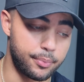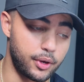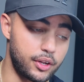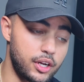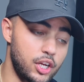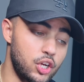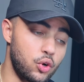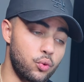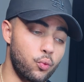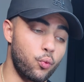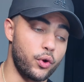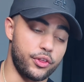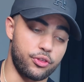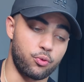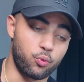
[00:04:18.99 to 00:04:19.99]
But
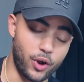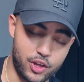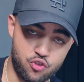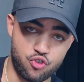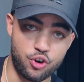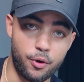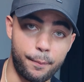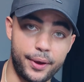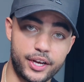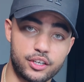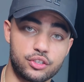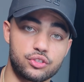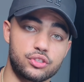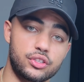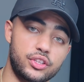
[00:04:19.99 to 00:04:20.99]
with retro
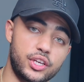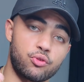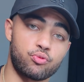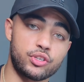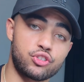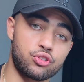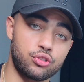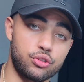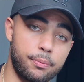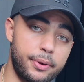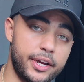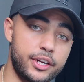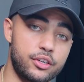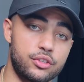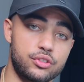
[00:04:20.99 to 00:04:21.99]
pairs and the original
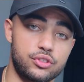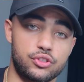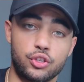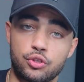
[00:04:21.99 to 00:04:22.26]
pairs,